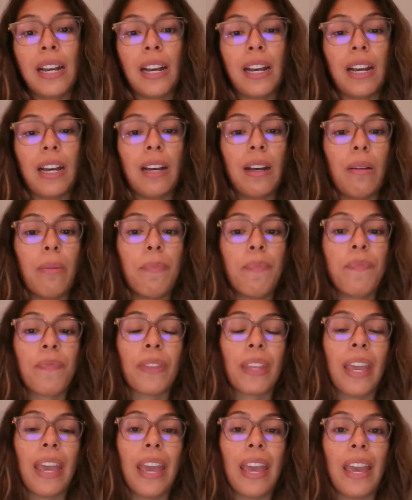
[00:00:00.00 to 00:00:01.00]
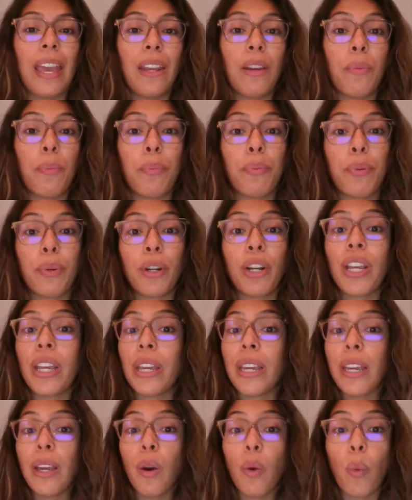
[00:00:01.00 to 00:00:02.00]
and
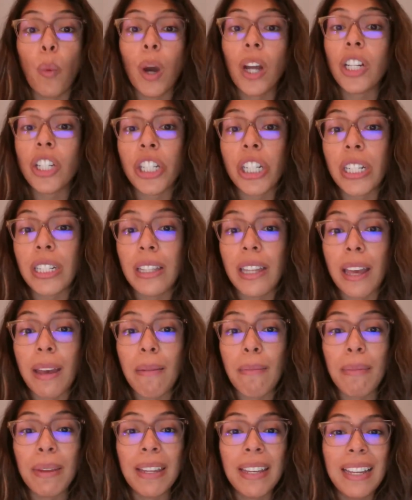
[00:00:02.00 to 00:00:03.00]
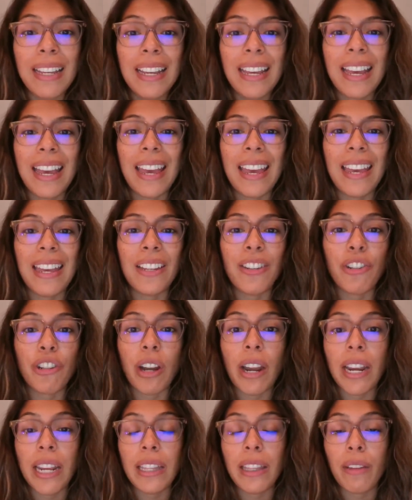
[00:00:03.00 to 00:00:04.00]
pre-washing them and
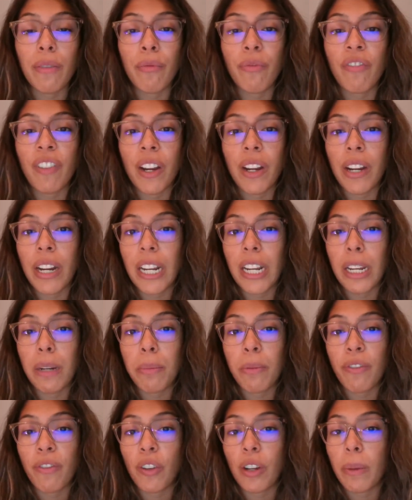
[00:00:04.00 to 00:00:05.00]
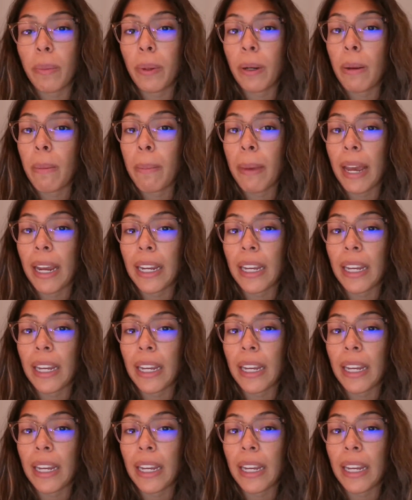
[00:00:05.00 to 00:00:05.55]
drying them very good before you put them